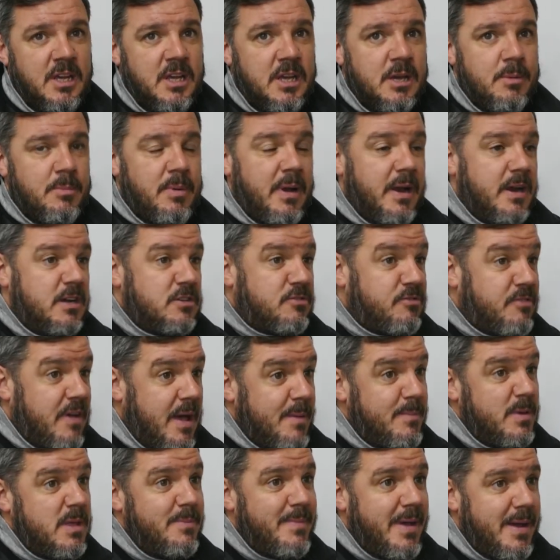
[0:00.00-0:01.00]
Players'
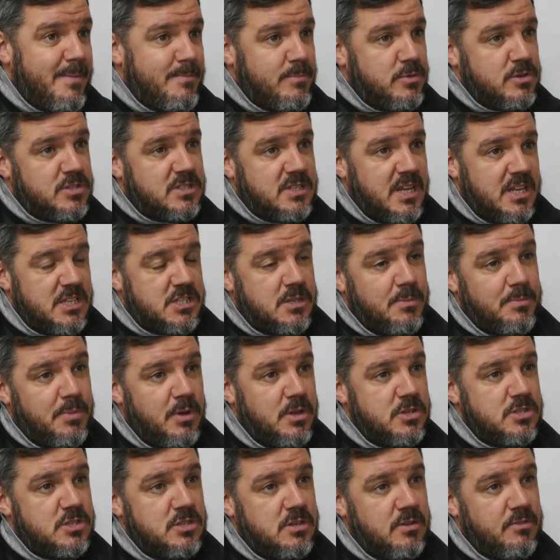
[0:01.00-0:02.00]
family members testing
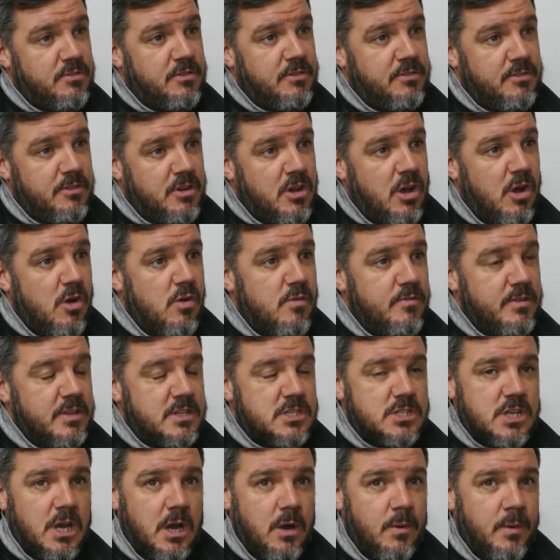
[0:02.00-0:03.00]
positive for COVID,
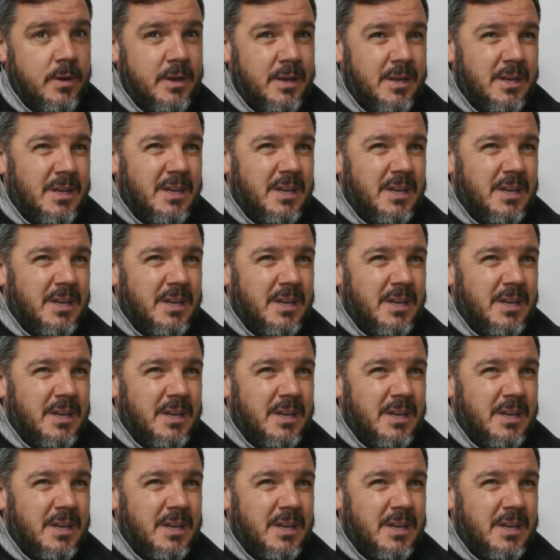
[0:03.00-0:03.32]
so